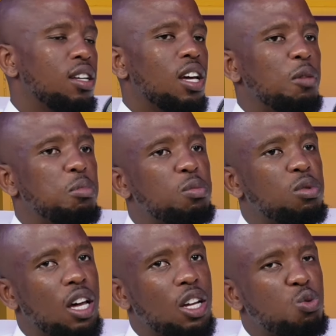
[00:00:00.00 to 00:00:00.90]
and people
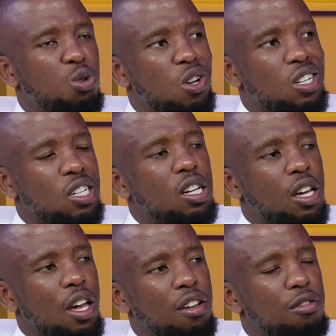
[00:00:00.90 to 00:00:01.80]
that we don't really
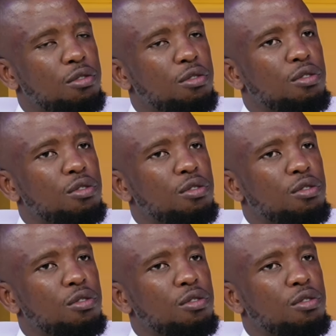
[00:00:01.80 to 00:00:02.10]
have